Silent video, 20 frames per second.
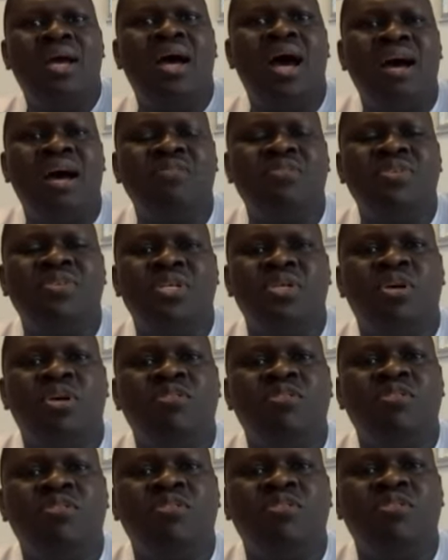having
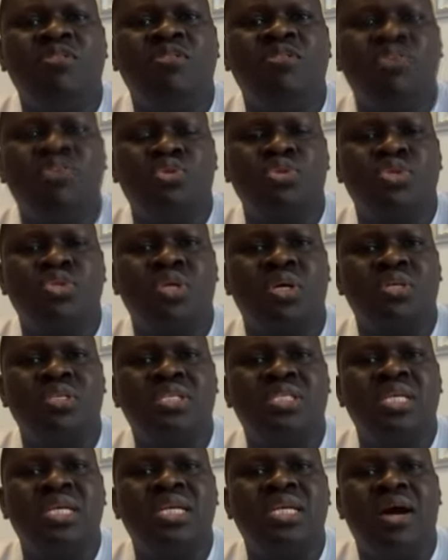enough funds to
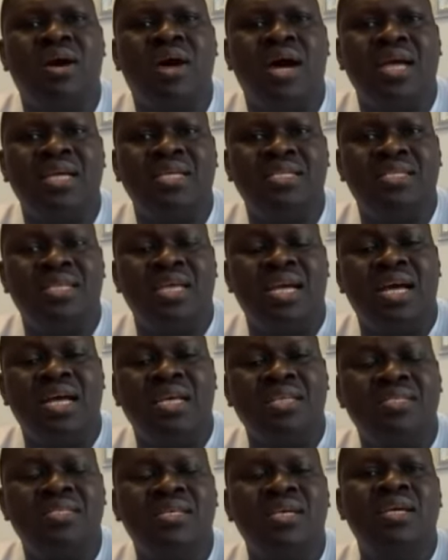sustain our
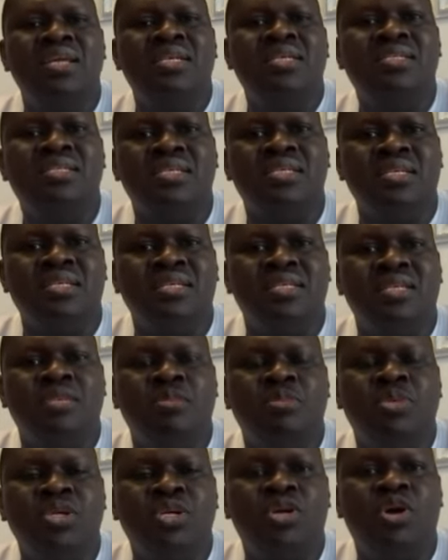ideas till they
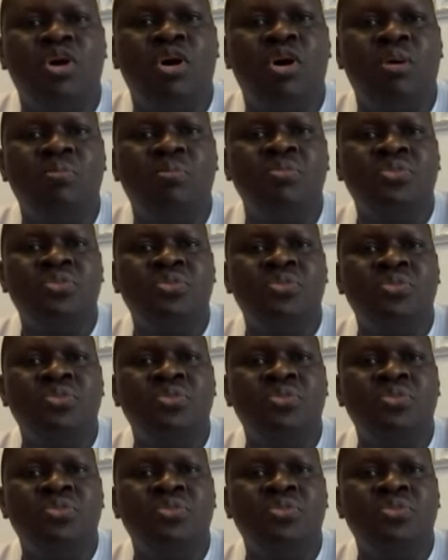become,